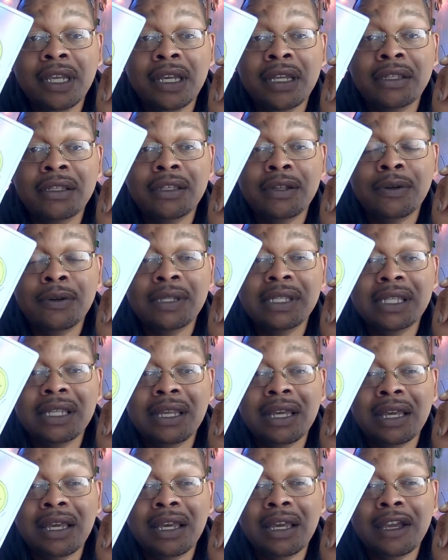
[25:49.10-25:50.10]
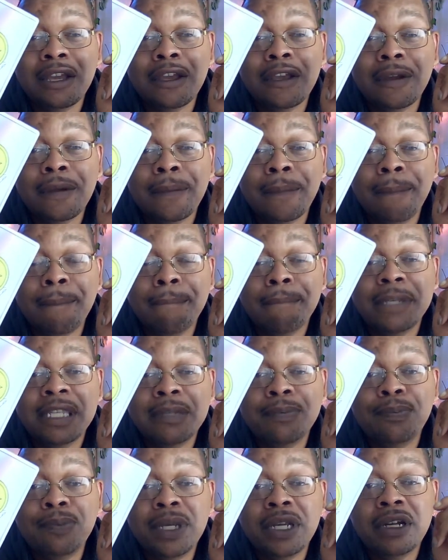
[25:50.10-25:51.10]
and so it's like
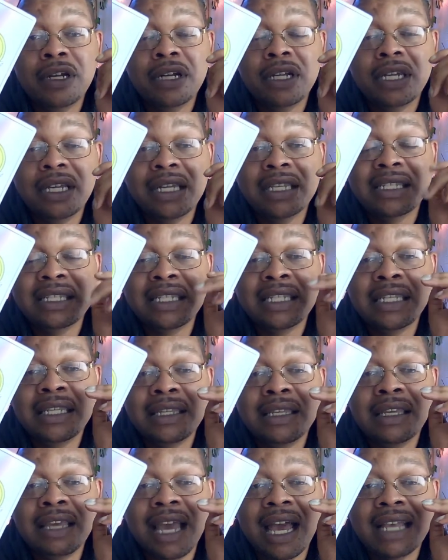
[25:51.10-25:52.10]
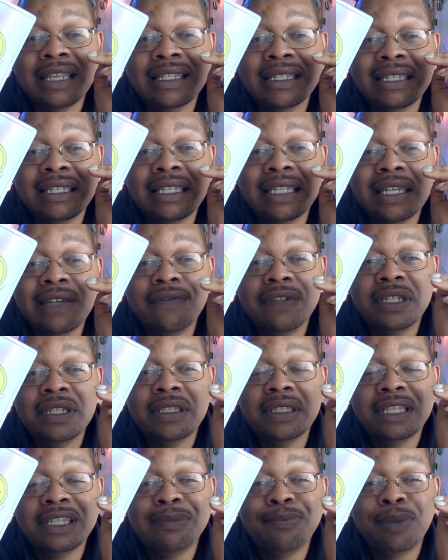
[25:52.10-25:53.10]
spirit has
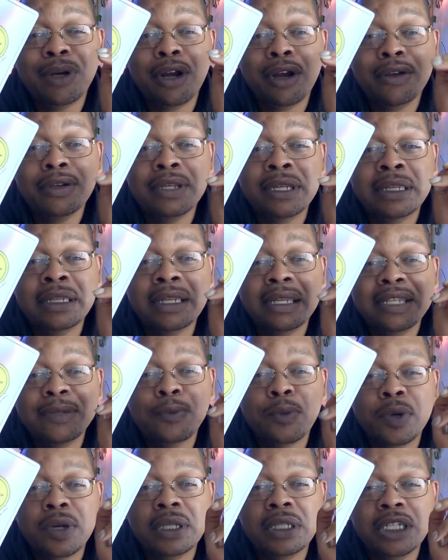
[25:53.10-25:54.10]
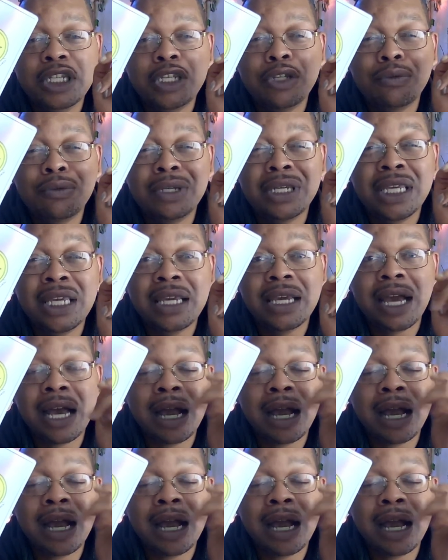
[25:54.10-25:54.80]
gifted this person this really unique